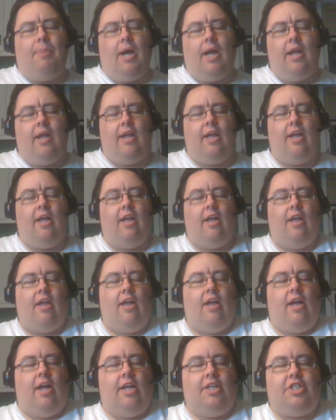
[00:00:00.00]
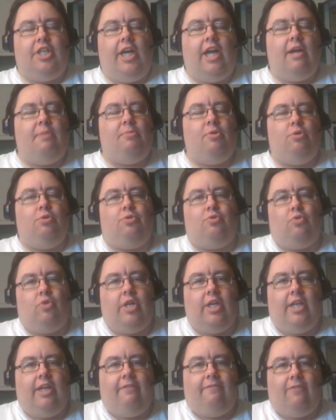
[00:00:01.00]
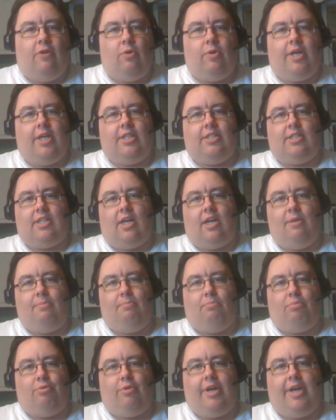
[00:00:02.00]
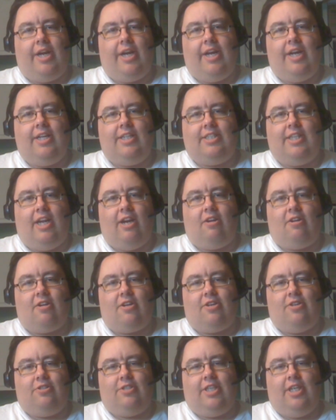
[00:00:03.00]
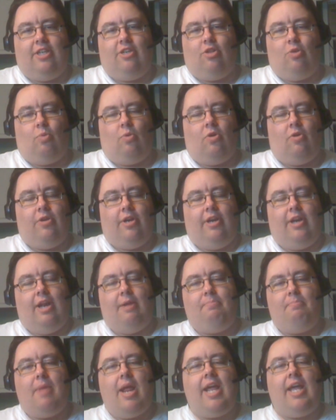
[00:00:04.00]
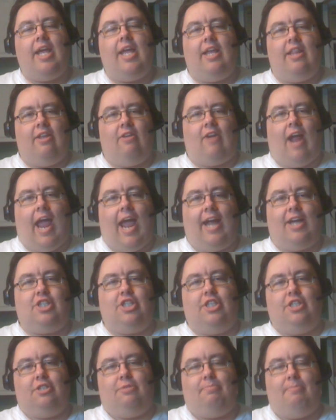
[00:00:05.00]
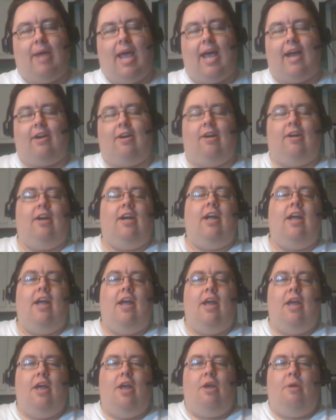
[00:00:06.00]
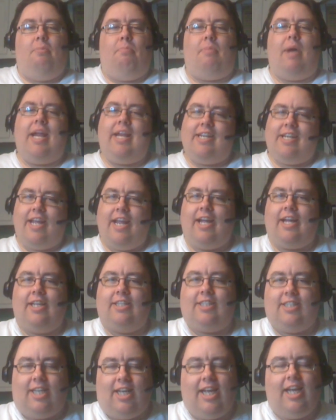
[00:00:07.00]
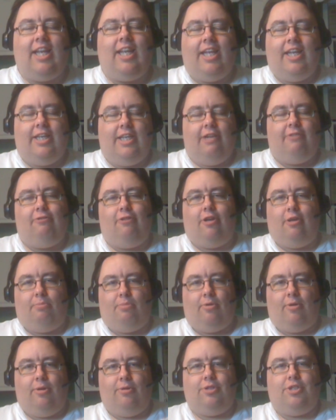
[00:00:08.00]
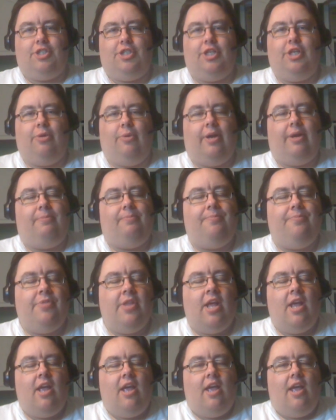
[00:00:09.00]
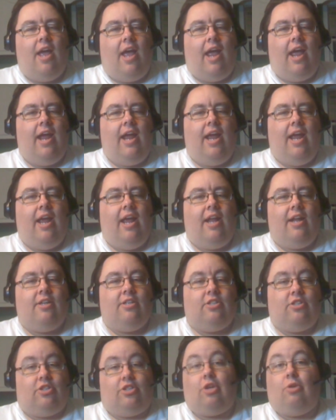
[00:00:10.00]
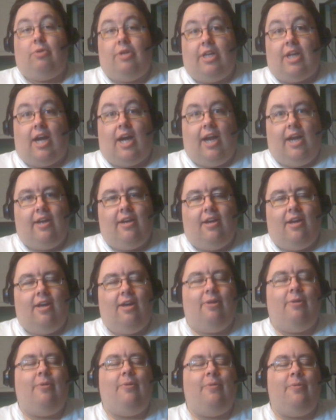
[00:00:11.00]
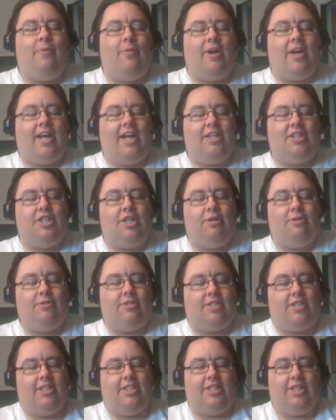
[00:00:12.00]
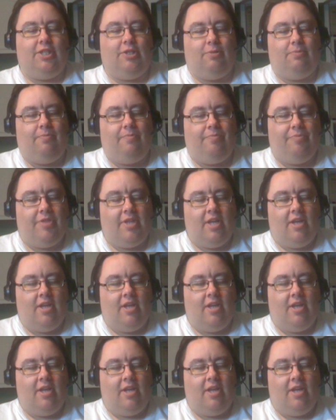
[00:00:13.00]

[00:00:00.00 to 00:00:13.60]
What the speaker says: But a GM who's really focused on bringing his characters into the world and making their actions matter might take a slightly different approach to it. And so did I. What I chose to do,